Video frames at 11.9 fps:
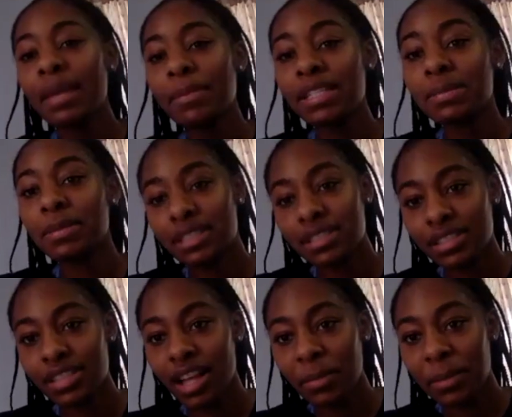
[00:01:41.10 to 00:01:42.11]
is Melissa
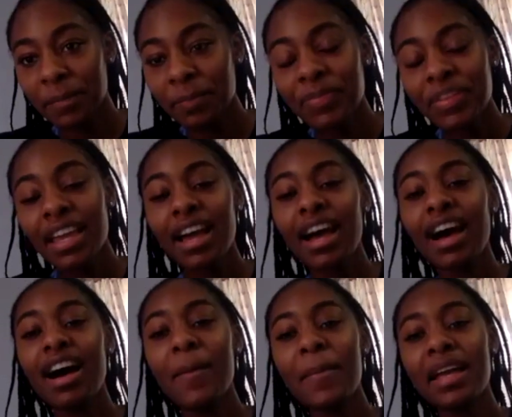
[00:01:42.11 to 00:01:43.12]
Solomon.
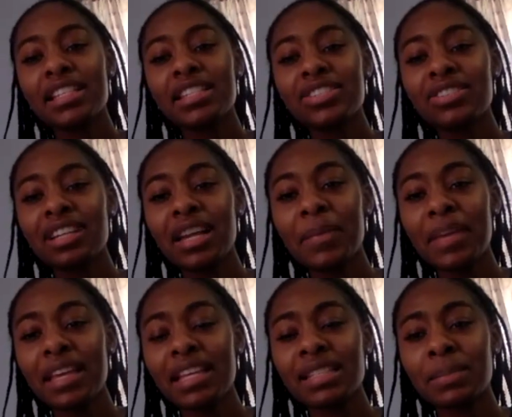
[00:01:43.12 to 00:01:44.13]
My Instagram
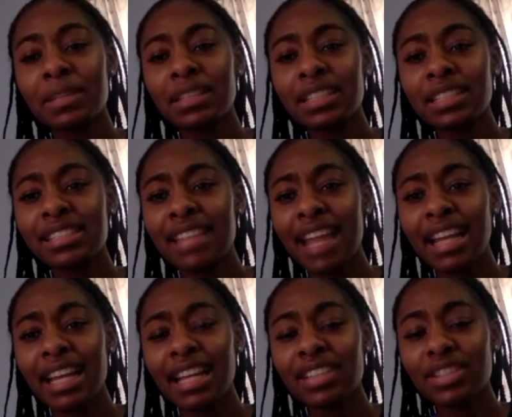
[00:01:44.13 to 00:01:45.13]
is
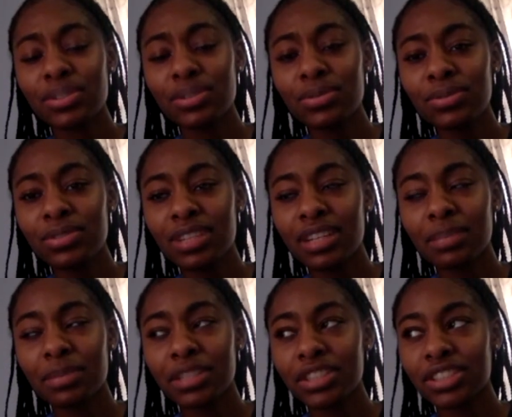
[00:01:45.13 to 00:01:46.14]
Meliss982. I'm
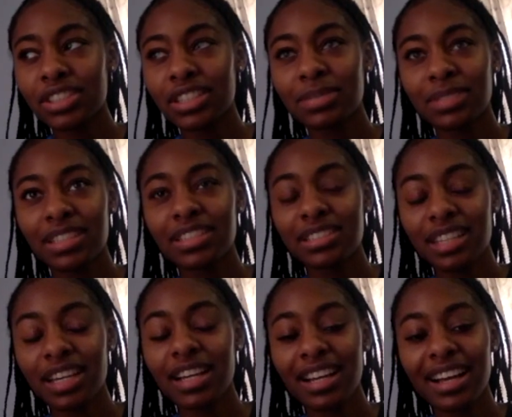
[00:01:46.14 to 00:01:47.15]
pretty sure that's what it is,
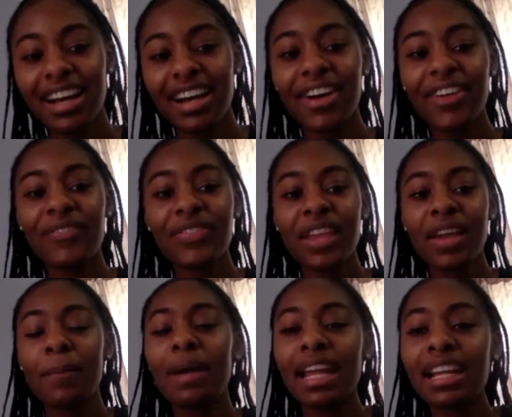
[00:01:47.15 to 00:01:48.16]
yeah.
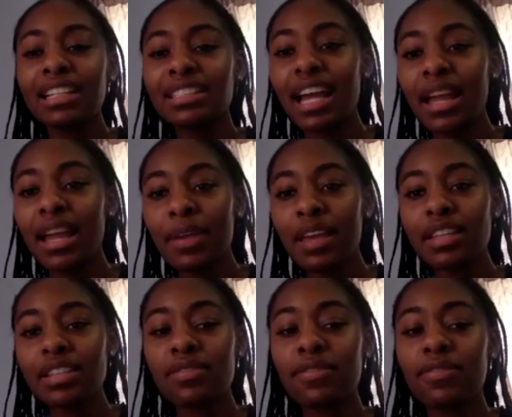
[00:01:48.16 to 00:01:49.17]
My hair type
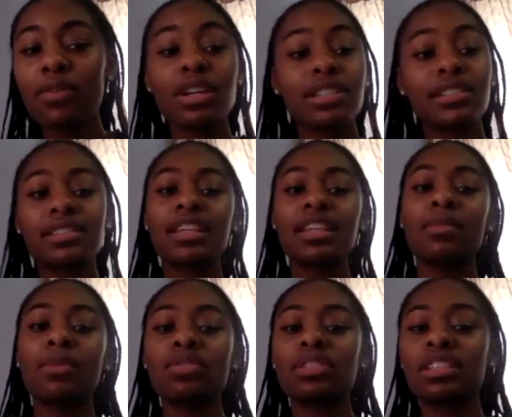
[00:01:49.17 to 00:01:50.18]
is 4C
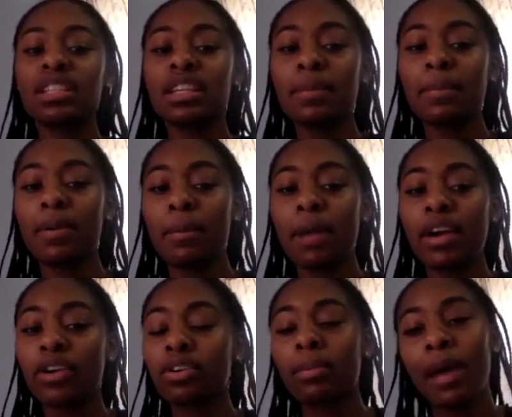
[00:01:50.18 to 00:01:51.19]
mostly, but my
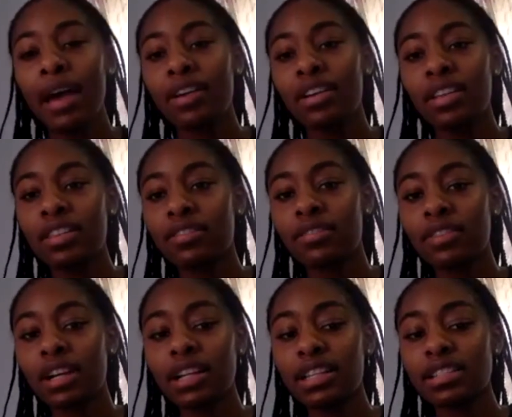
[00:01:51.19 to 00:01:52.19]
curl pattern in the
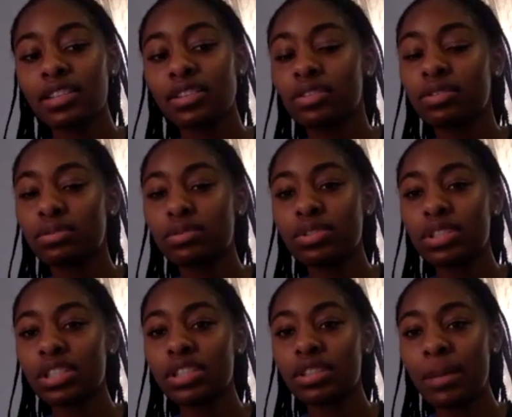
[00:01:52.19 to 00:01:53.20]
front is a little
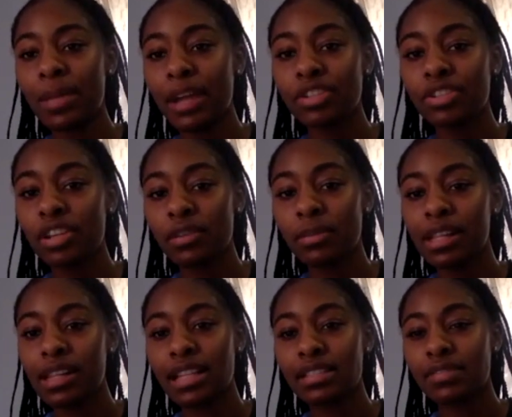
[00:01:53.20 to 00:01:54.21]
looser, so I'm not sure if it'd be
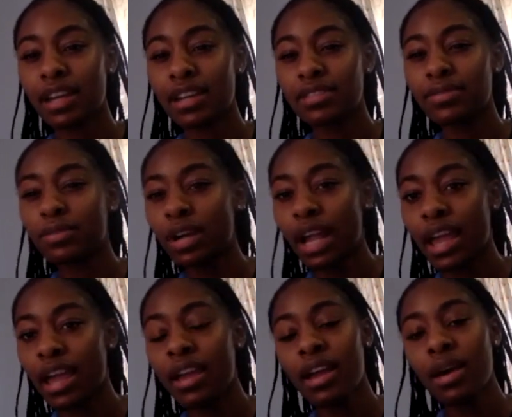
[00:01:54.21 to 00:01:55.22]
classified as
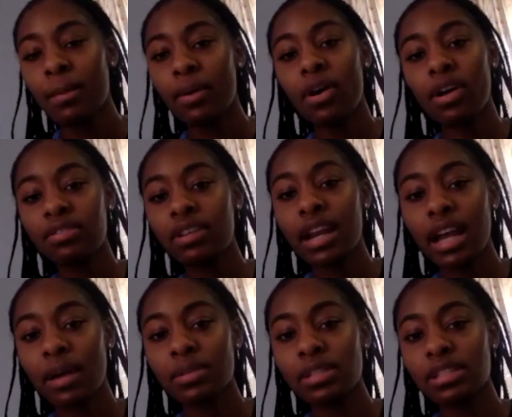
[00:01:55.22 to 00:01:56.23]
4A. But all around, I
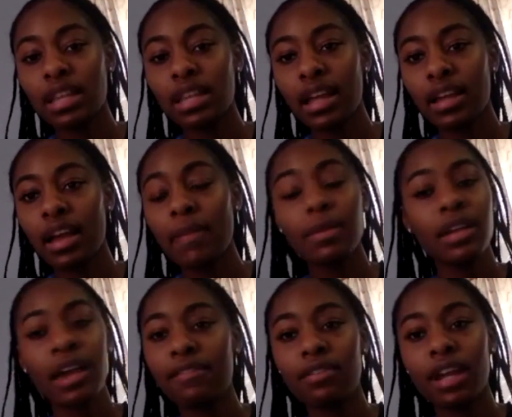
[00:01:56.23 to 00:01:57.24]
would say not
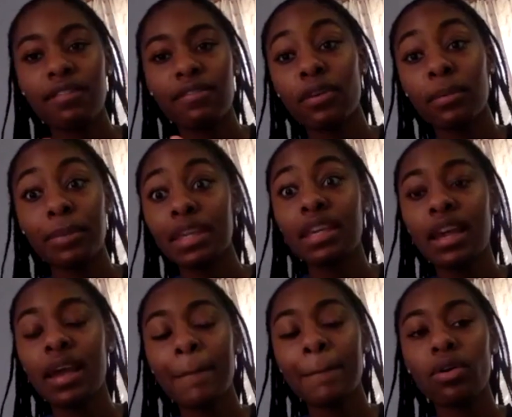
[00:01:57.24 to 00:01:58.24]
4A, 4B,
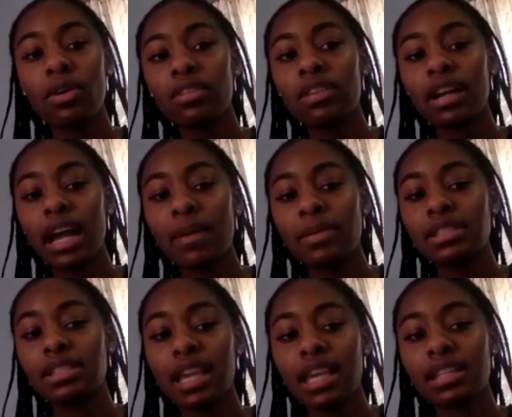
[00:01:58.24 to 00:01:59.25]
but all around, I would
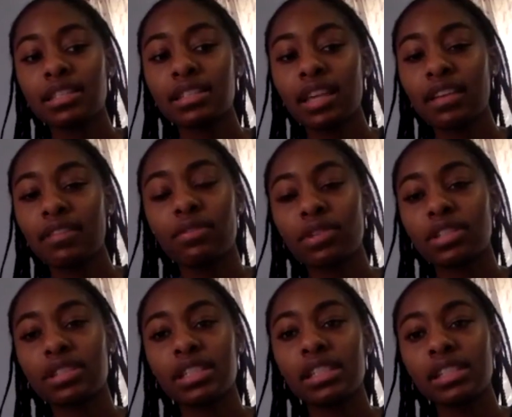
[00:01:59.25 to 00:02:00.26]
say it's like
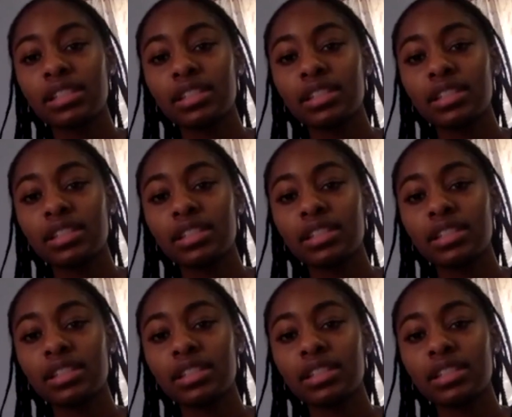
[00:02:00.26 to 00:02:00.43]
4C.